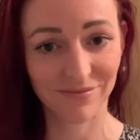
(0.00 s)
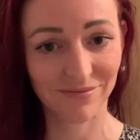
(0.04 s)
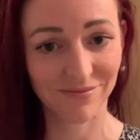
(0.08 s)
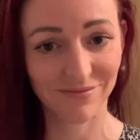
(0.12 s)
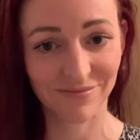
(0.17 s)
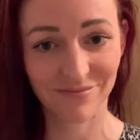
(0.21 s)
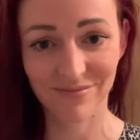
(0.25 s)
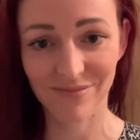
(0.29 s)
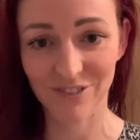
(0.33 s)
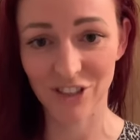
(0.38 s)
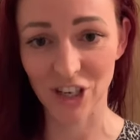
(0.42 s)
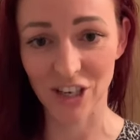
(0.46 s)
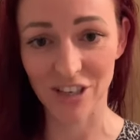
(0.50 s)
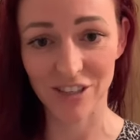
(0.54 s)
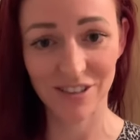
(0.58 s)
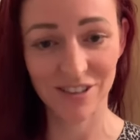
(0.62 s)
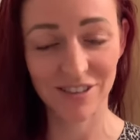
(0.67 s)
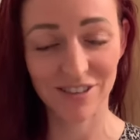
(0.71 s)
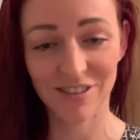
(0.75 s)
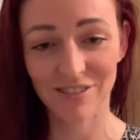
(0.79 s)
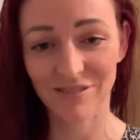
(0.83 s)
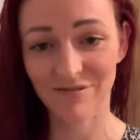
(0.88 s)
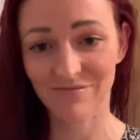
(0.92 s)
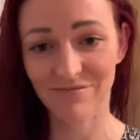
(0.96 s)

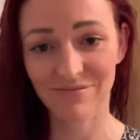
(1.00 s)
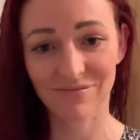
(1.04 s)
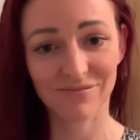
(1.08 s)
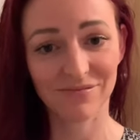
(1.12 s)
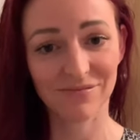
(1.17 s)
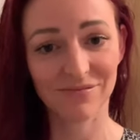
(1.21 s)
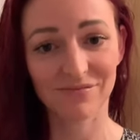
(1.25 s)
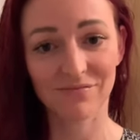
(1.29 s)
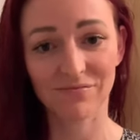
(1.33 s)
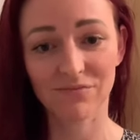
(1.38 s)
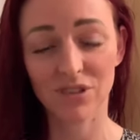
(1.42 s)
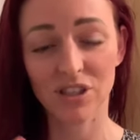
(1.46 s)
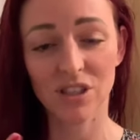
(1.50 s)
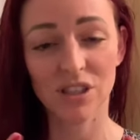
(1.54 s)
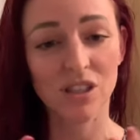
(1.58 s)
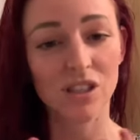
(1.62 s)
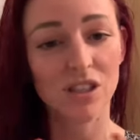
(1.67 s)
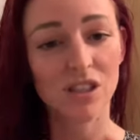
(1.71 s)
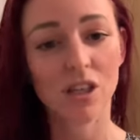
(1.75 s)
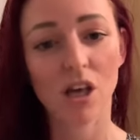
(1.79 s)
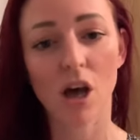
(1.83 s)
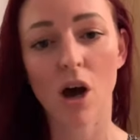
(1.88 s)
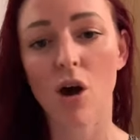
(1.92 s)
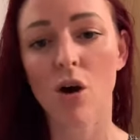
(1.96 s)
just
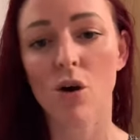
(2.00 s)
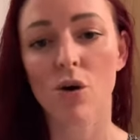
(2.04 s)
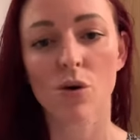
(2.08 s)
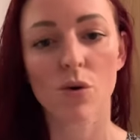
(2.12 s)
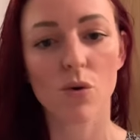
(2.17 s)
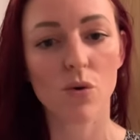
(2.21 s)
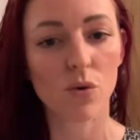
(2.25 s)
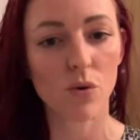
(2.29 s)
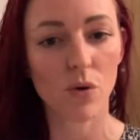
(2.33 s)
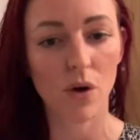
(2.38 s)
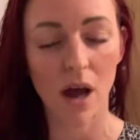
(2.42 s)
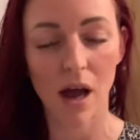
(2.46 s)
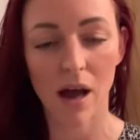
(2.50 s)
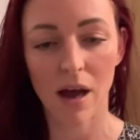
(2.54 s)
so